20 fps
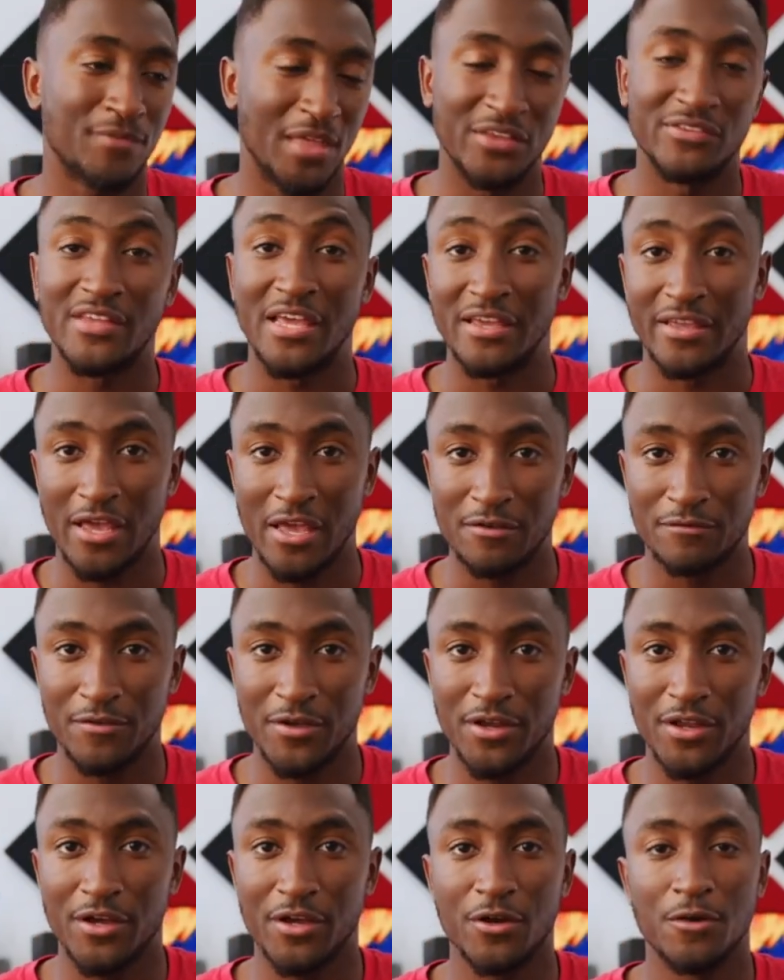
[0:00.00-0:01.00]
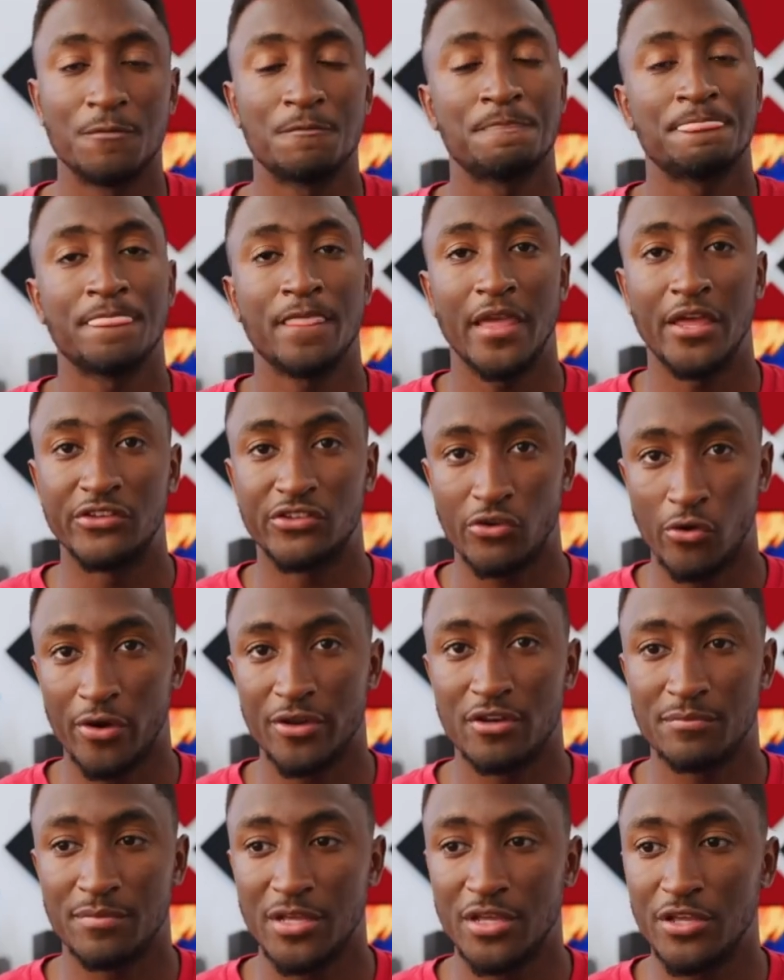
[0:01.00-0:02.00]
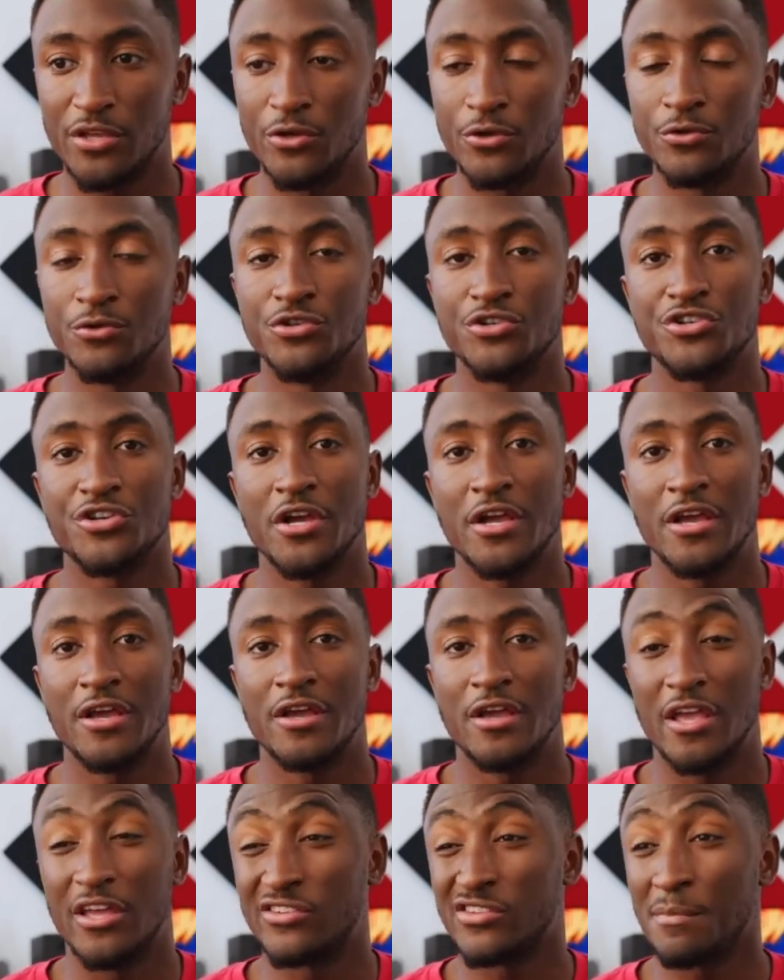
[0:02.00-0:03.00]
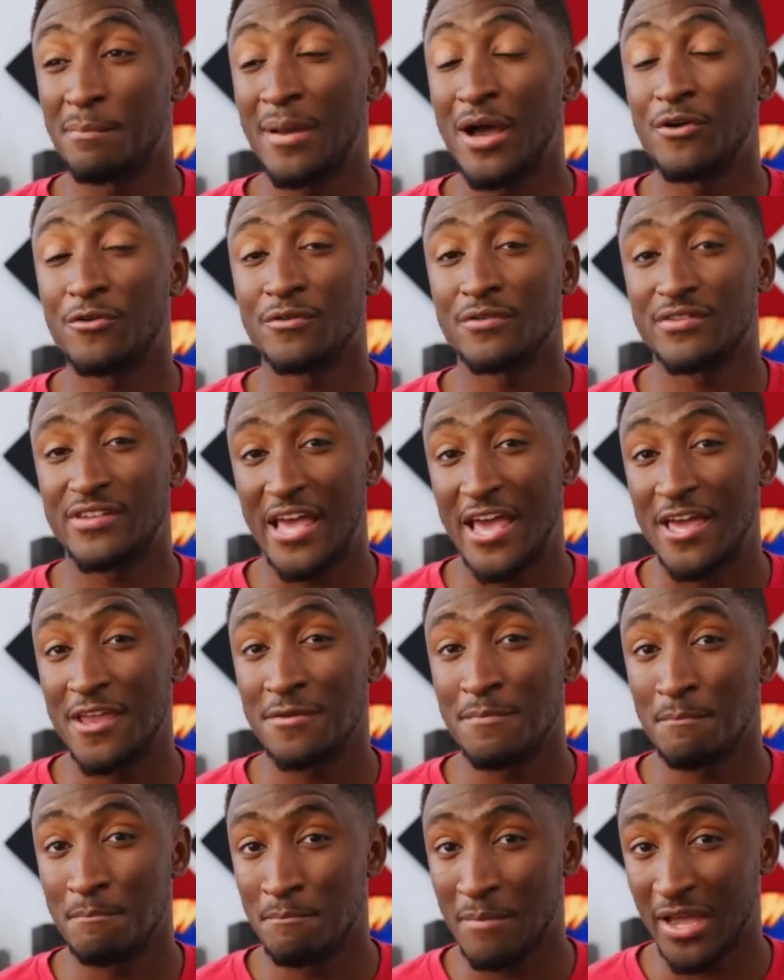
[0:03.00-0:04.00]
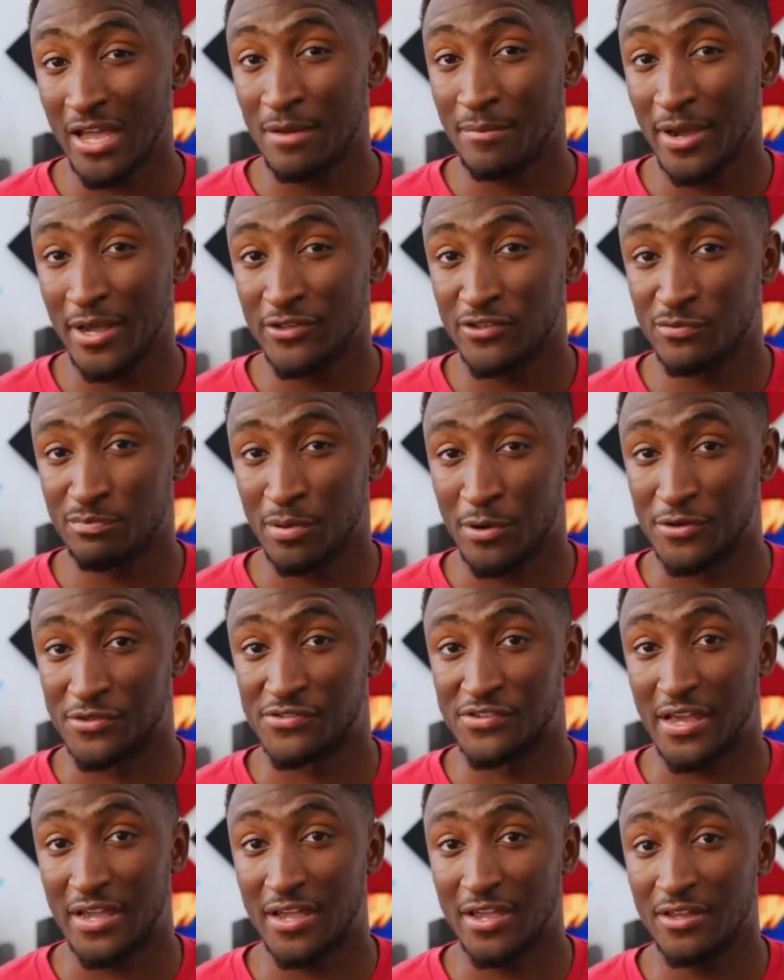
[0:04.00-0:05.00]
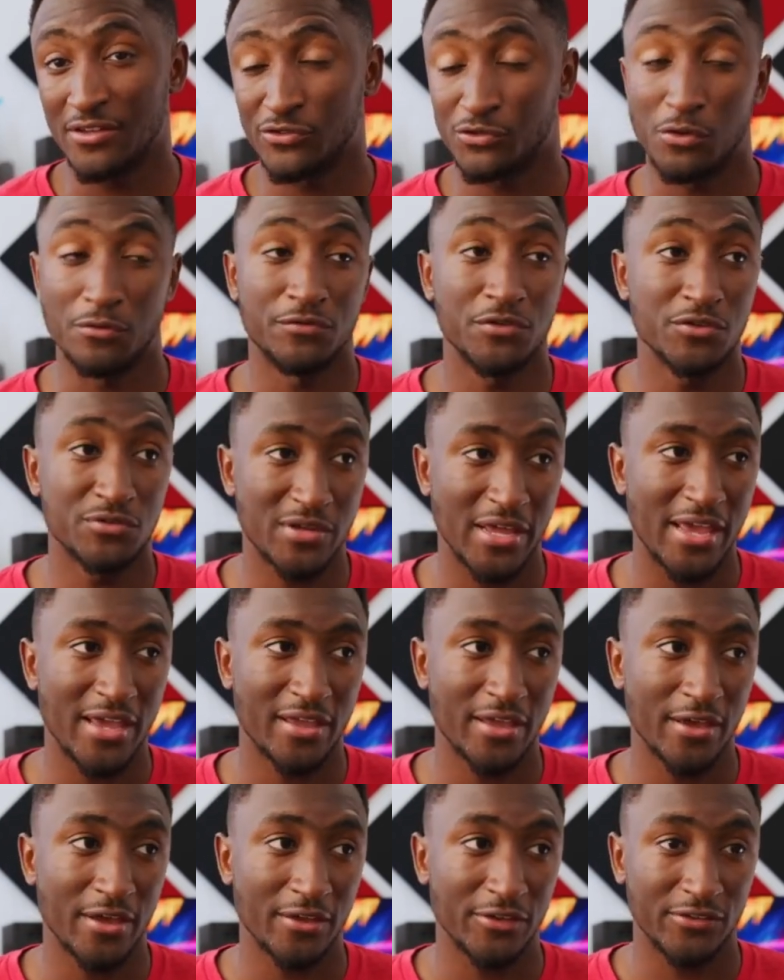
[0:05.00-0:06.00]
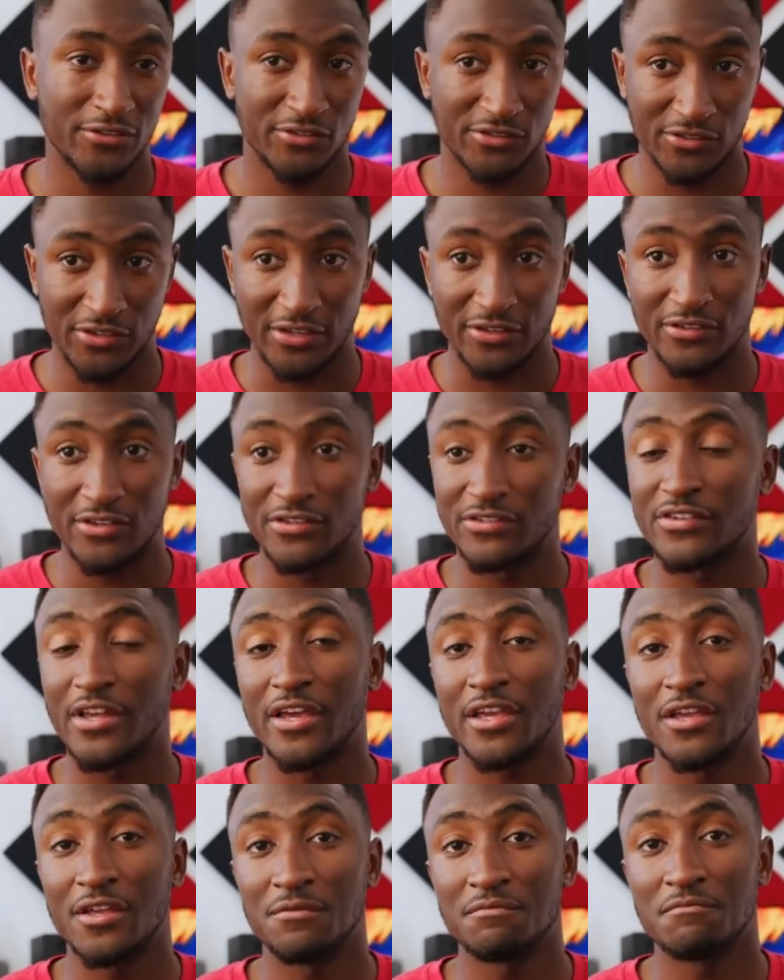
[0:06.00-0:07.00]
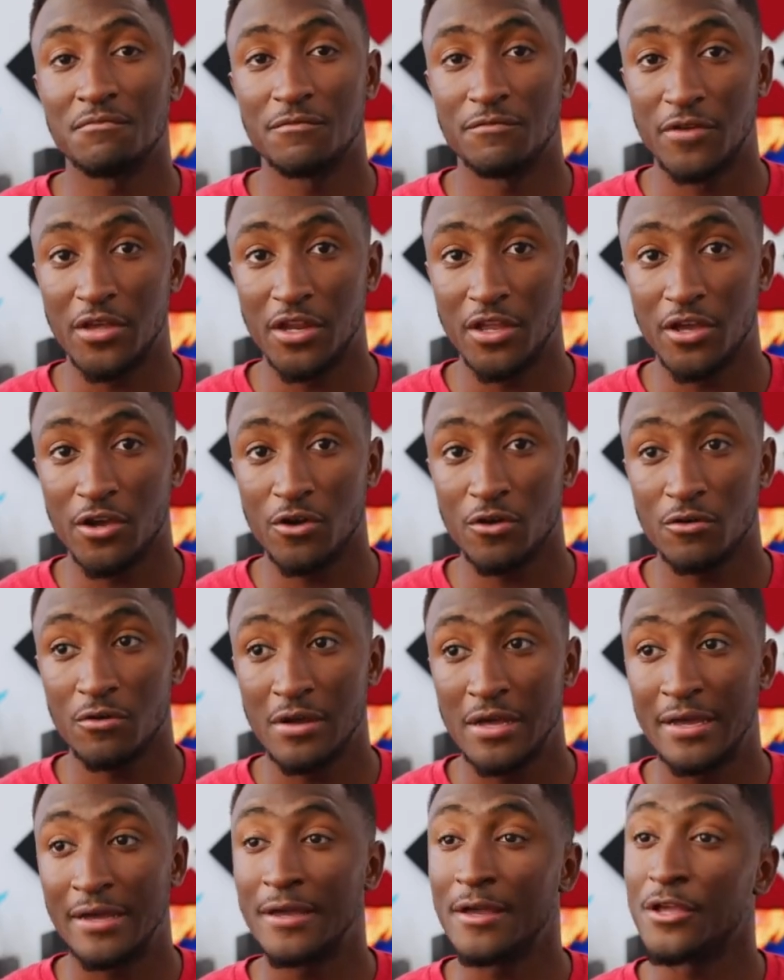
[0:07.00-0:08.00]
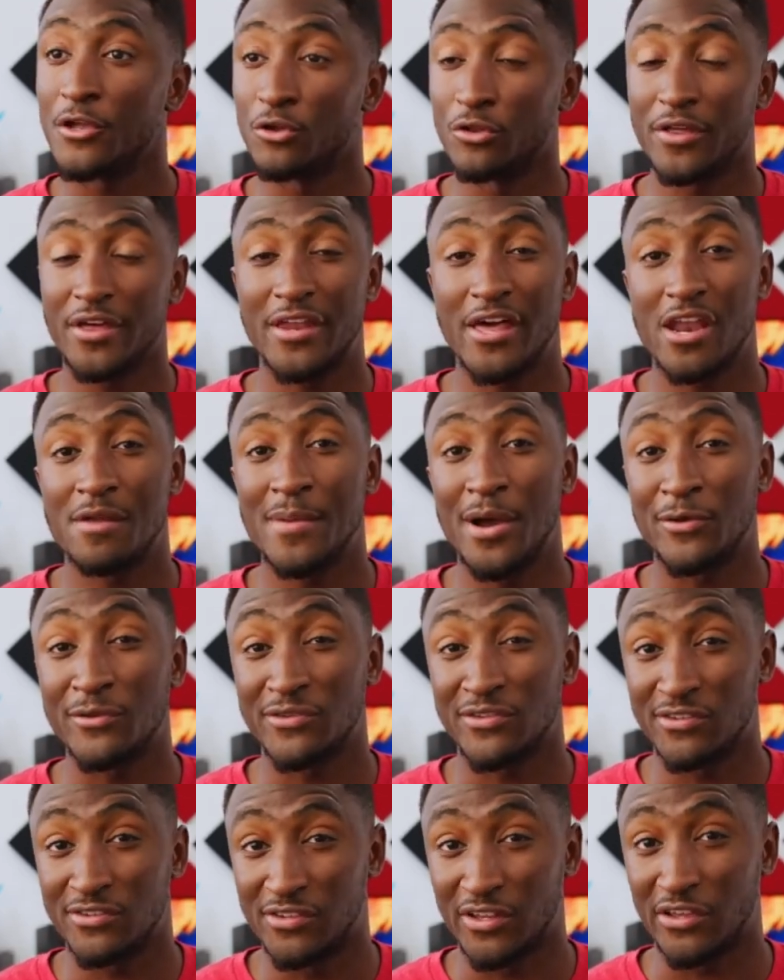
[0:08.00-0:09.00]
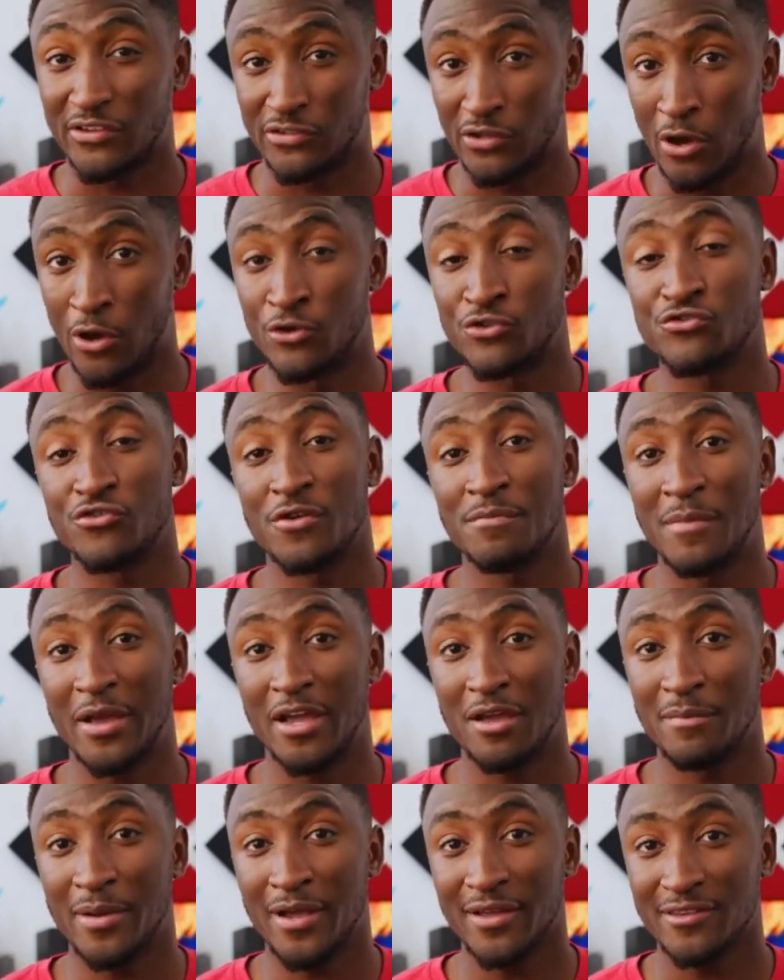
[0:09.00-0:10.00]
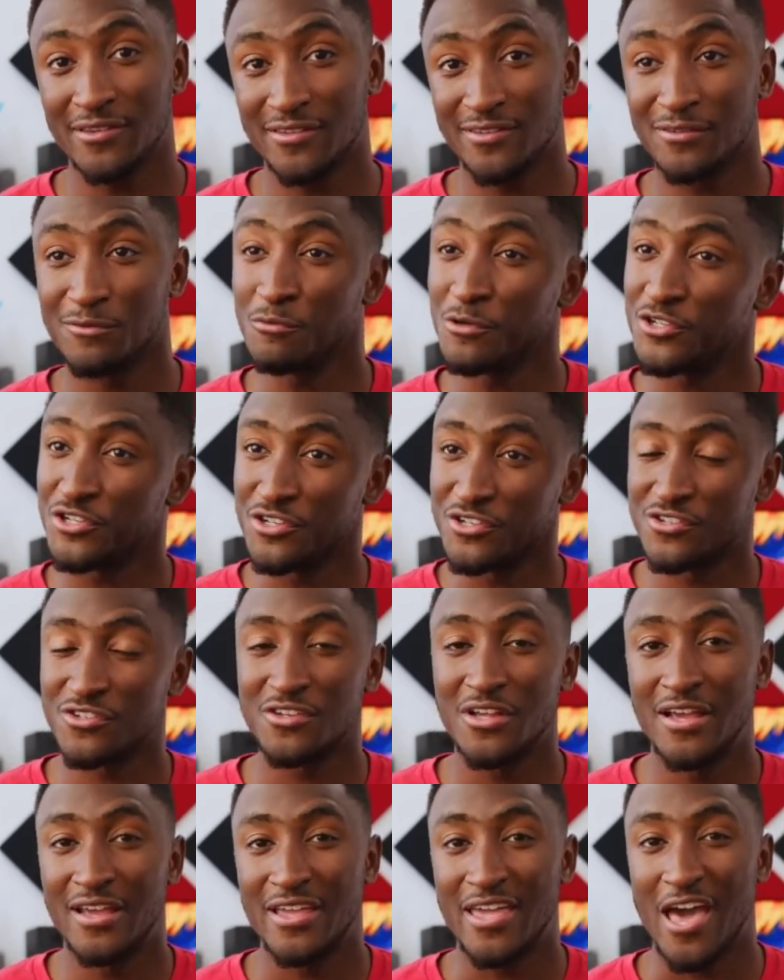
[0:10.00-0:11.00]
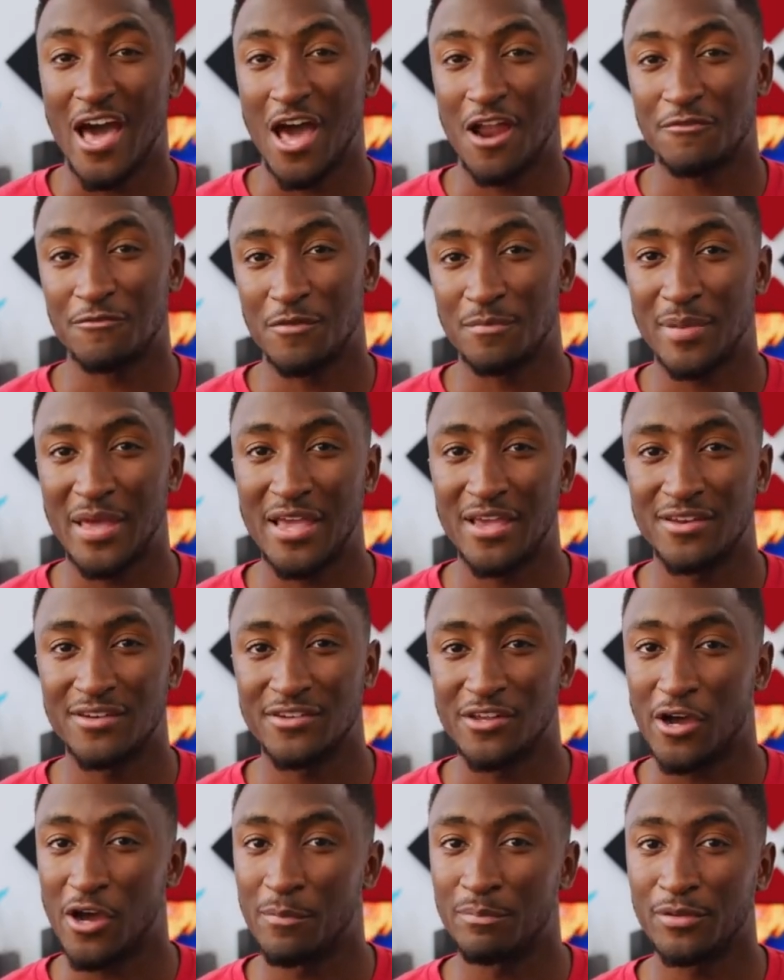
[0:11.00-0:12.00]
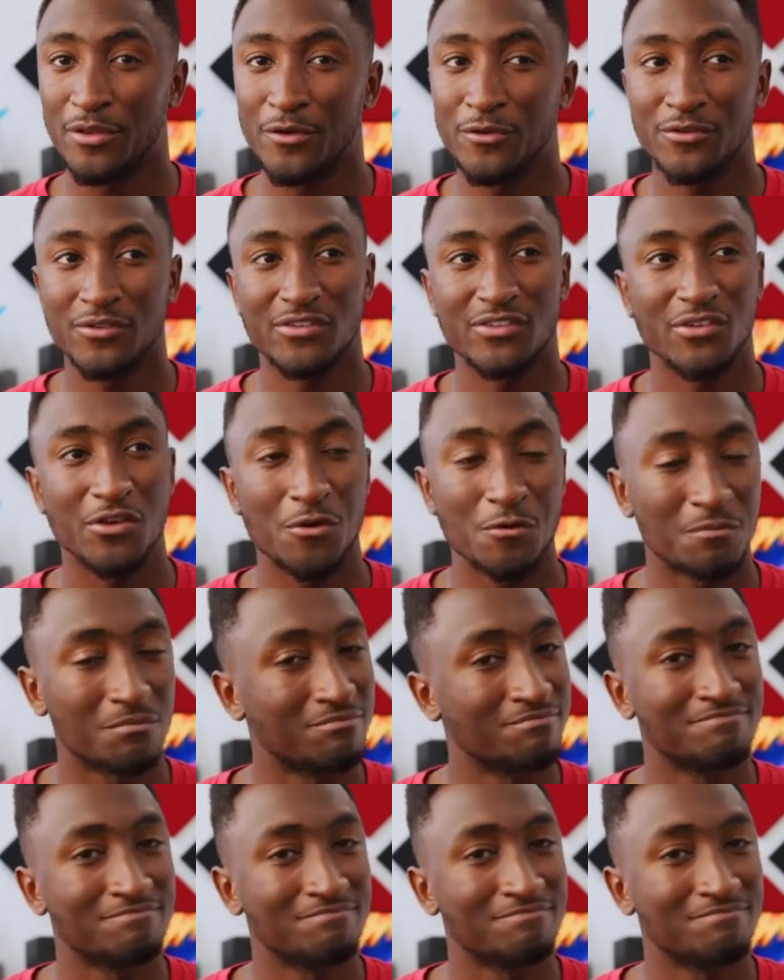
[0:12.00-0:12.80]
It's 8K video, it's going to be huge. It's about 10 megabytes per second. So if you take a 60-second video, you're looking at about 600 megabytes, which is kind of a pain to upload. So